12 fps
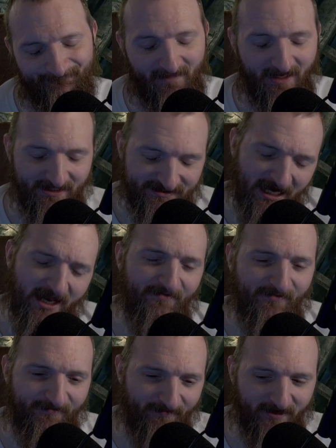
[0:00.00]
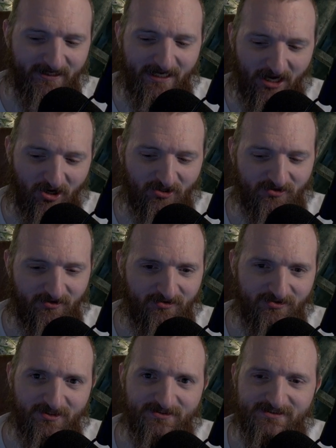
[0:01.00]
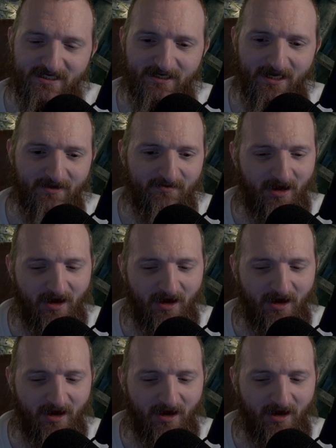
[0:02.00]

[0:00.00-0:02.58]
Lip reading: that's kind of a funny character, you can say that.